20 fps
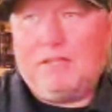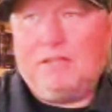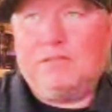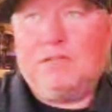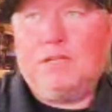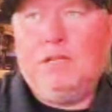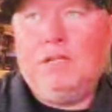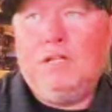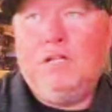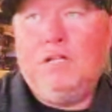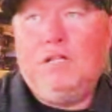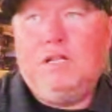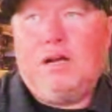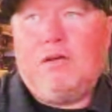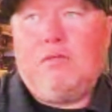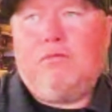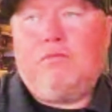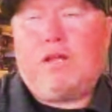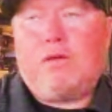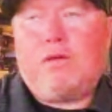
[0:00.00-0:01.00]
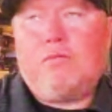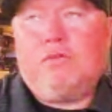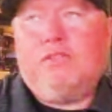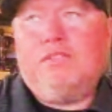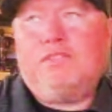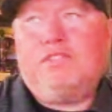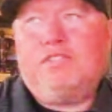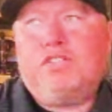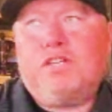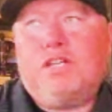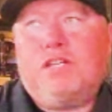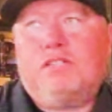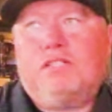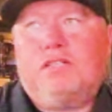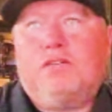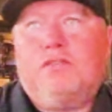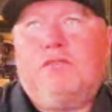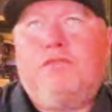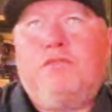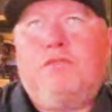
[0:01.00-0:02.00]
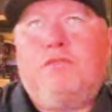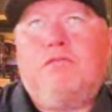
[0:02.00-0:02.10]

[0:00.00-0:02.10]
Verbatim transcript: sense I, no, I really suggest that if,